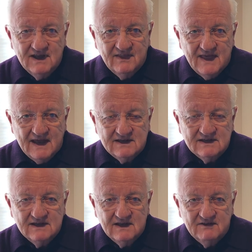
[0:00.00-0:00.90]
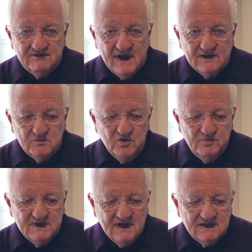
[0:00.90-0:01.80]
that final
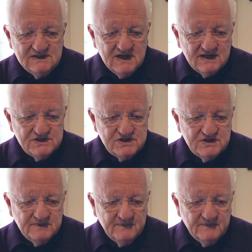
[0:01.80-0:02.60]
movement untouched.